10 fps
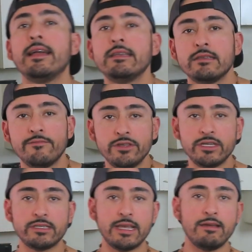guys, if you
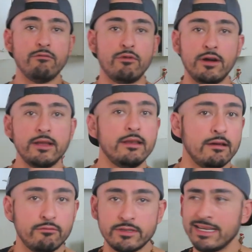just ate one,
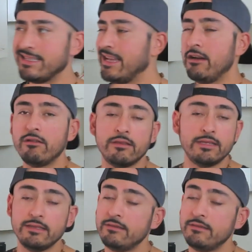which I doubt, this